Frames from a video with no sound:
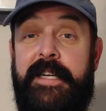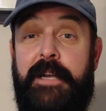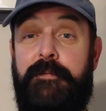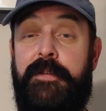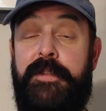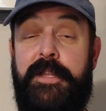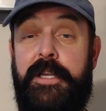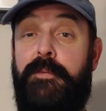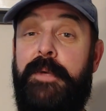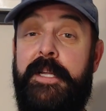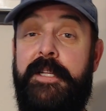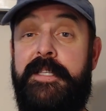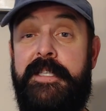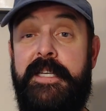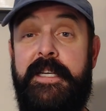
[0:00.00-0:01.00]
everything we
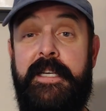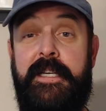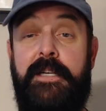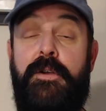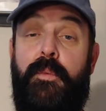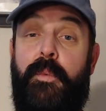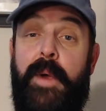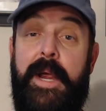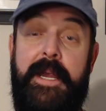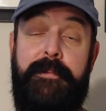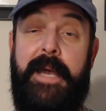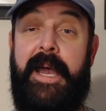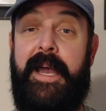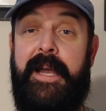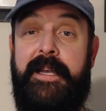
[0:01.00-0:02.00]
had seen way
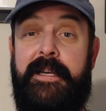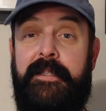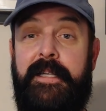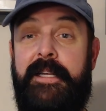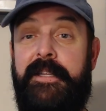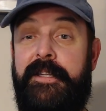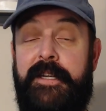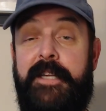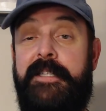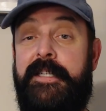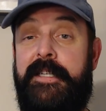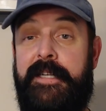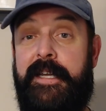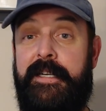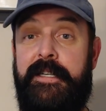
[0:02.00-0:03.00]
back in the
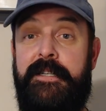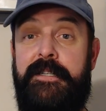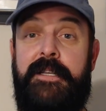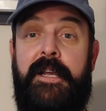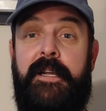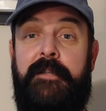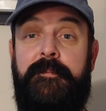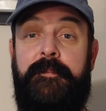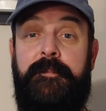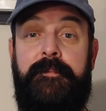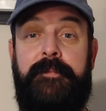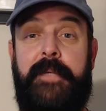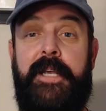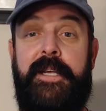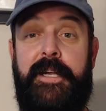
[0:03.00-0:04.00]
1980s
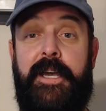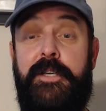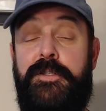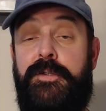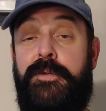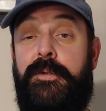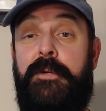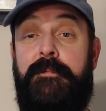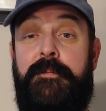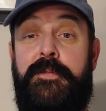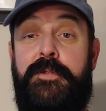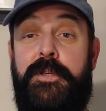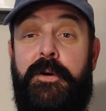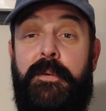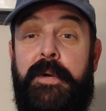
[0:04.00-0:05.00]
in high school.
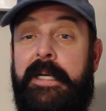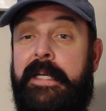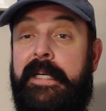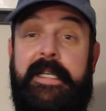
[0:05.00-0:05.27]
So